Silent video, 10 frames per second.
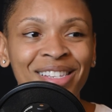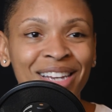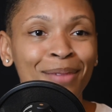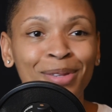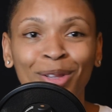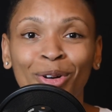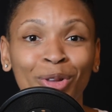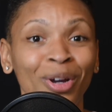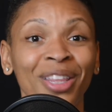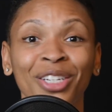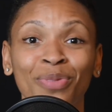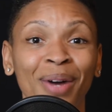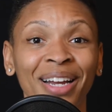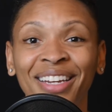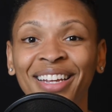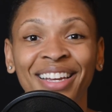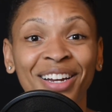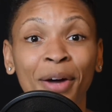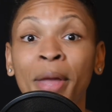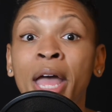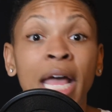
stops along the way that you might need to hit up.